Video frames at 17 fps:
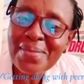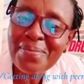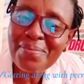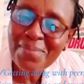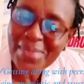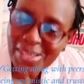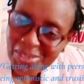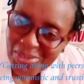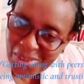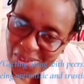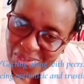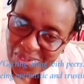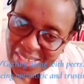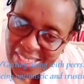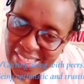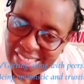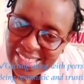make sure you
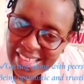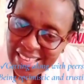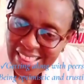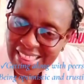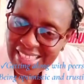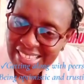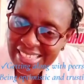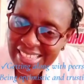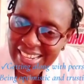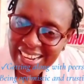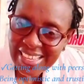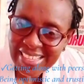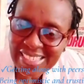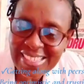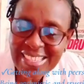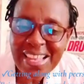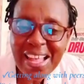register in this
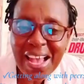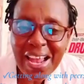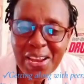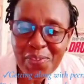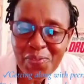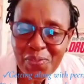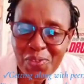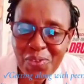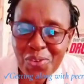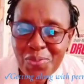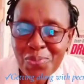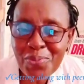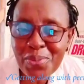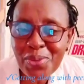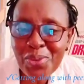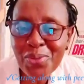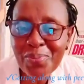class and follow
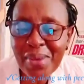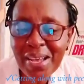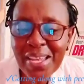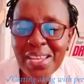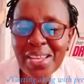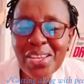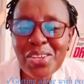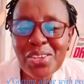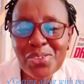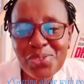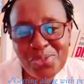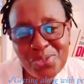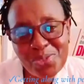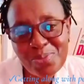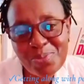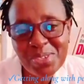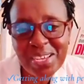me on my
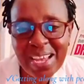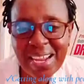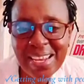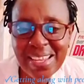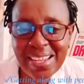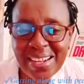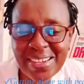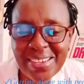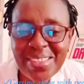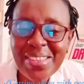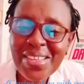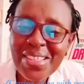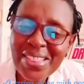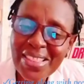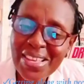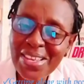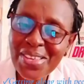YouTube channel.
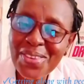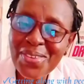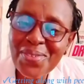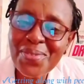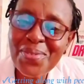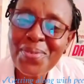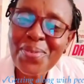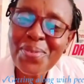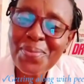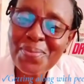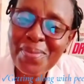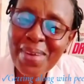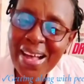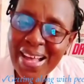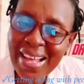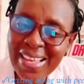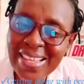Thank you.
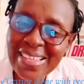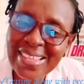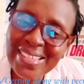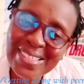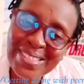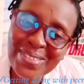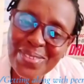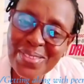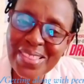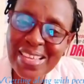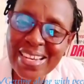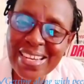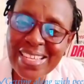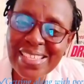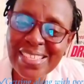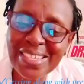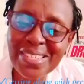Bye. See you in the
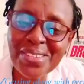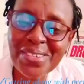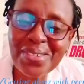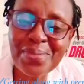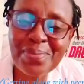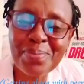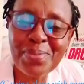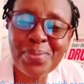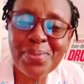next clip.